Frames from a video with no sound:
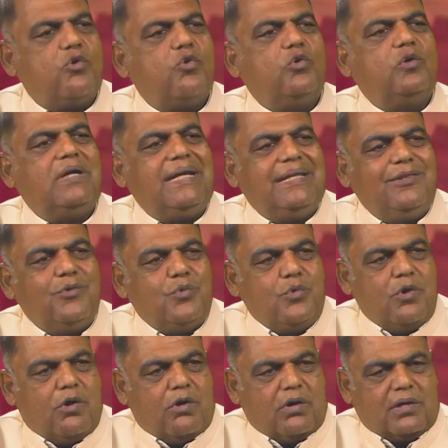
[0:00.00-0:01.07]
go in New
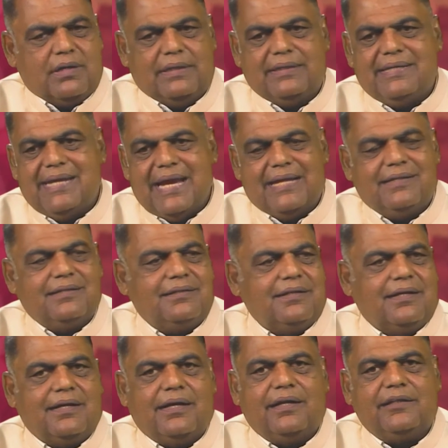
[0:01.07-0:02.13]
York and
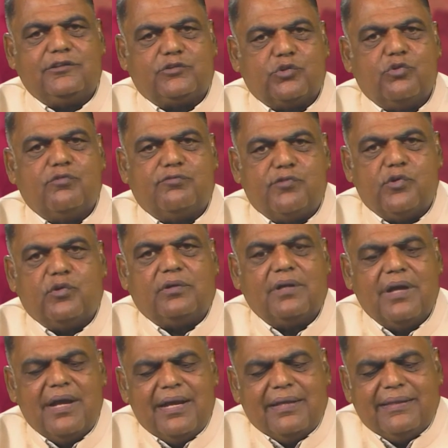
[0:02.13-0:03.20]
Canada and so forth,
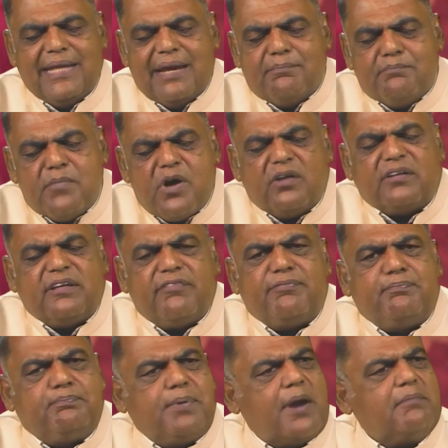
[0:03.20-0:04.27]
the amount
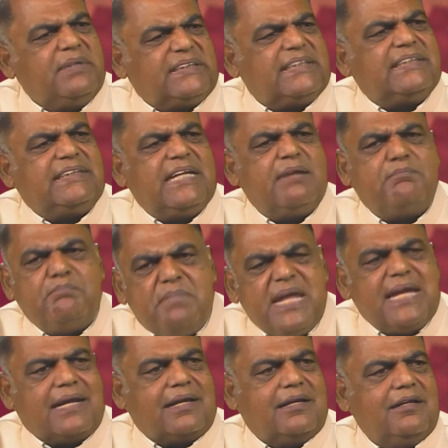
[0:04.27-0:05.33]
of promises they
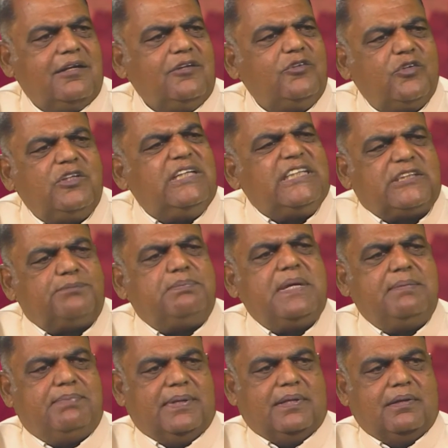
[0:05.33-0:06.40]
make to these
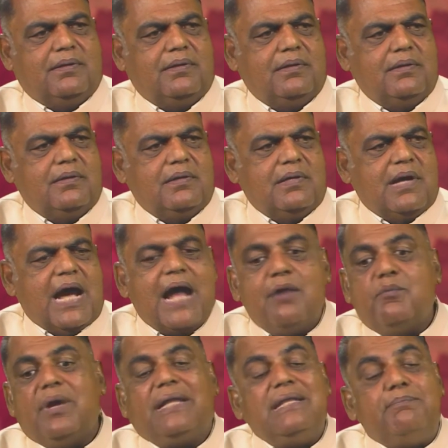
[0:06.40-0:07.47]
people,
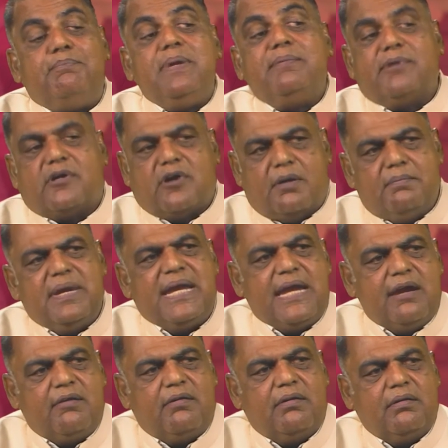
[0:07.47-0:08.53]
and when the people come
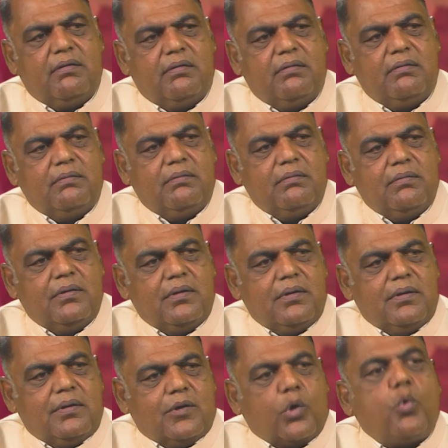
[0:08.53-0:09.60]
here,
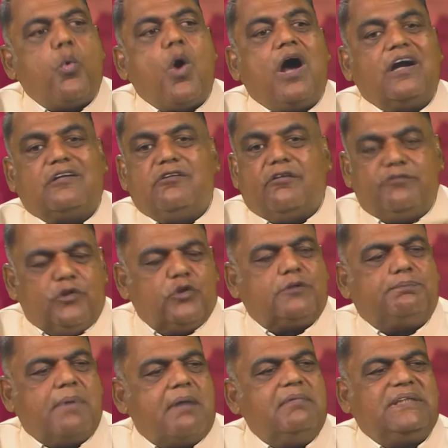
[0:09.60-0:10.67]
part of those
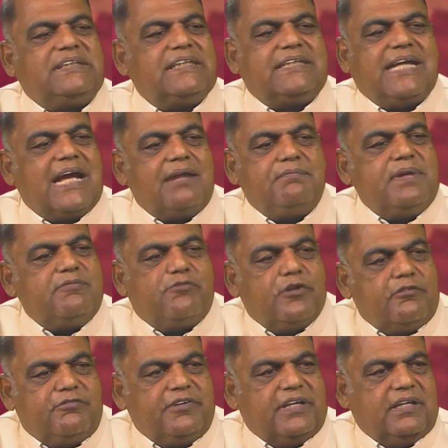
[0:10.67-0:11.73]
promises can be
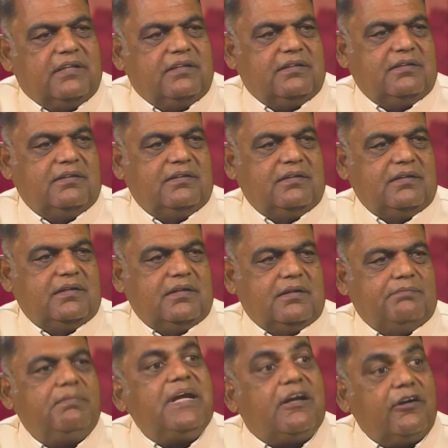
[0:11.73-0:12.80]
fulfilled
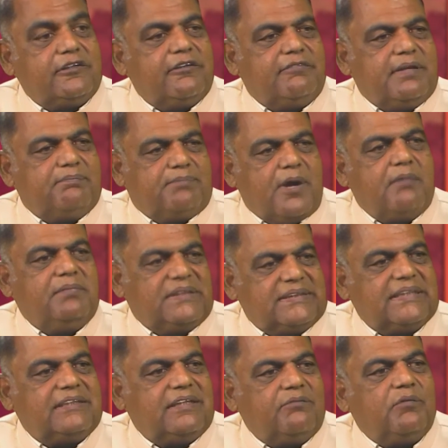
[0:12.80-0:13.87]
because of the promises that